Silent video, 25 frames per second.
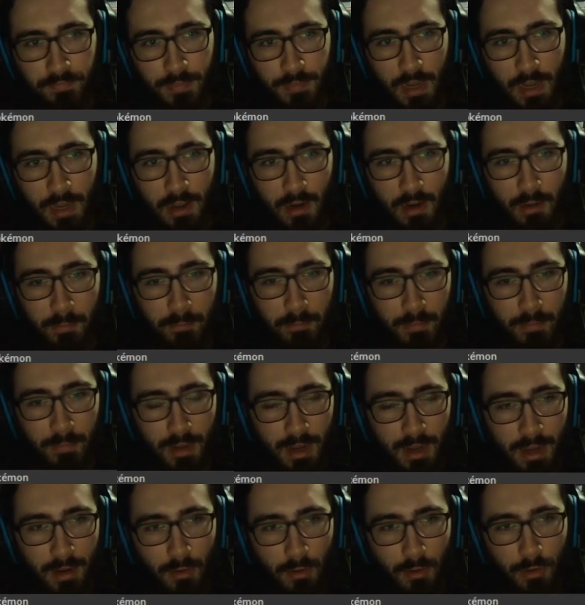Um,
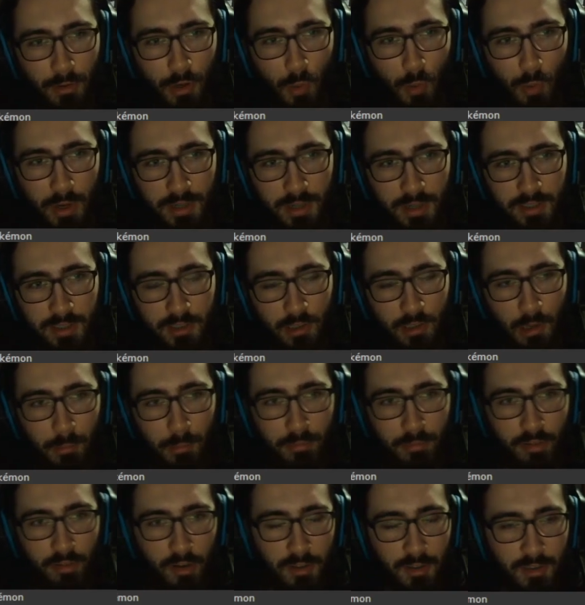I don't know what I sub
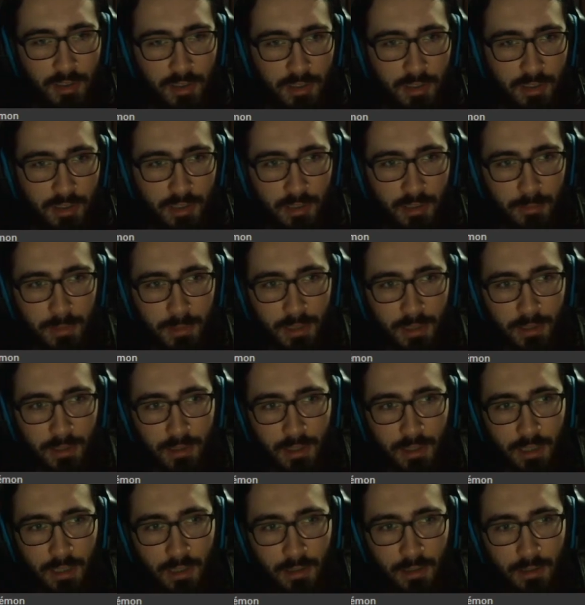versus,
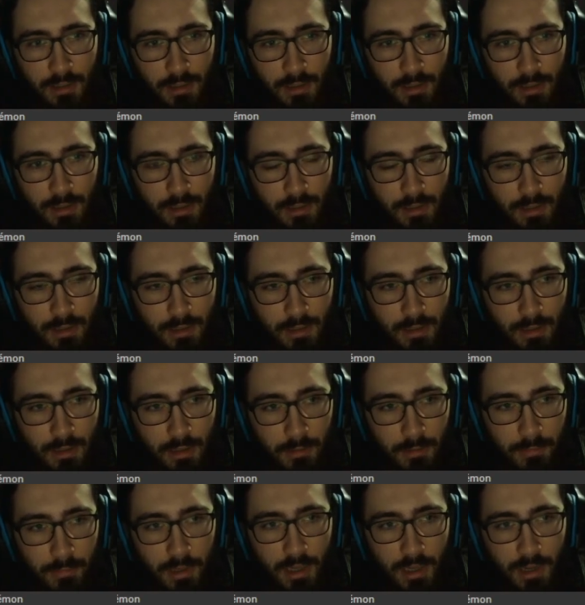admittedly,
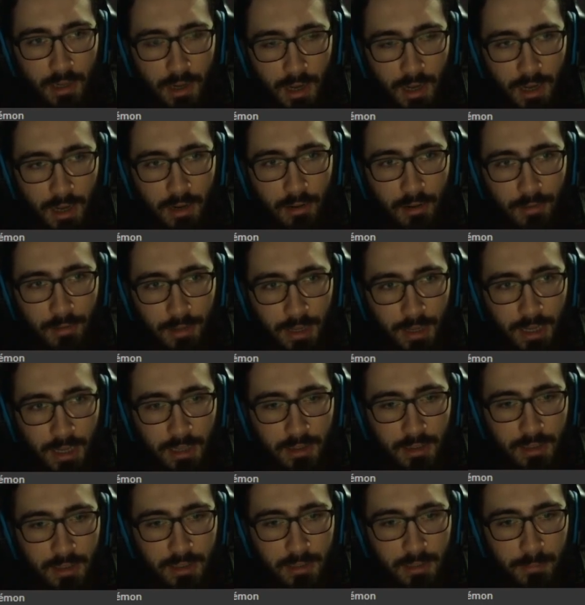but I don't hate
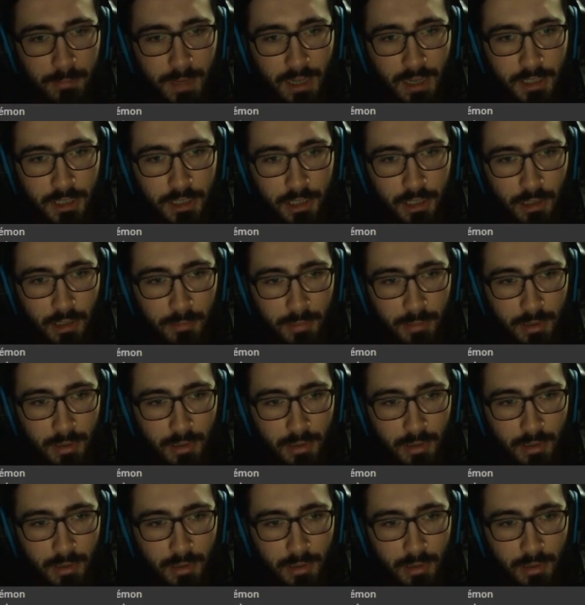this matchup.